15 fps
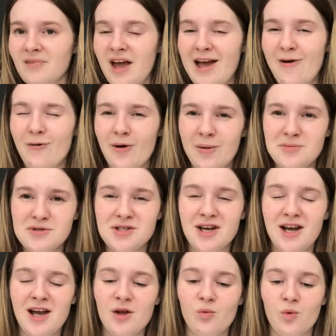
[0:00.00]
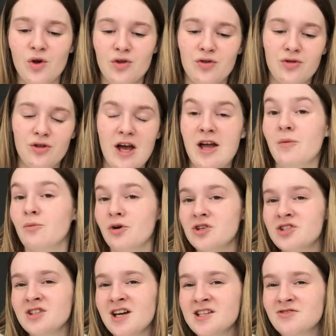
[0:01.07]
a website with like
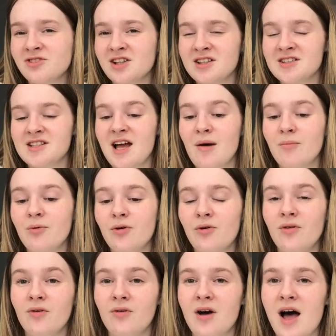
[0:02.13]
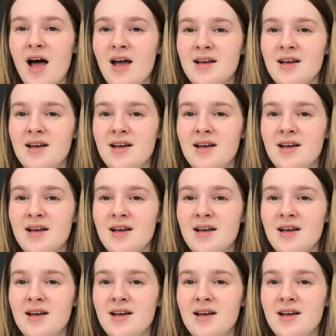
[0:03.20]
merchandise, for example,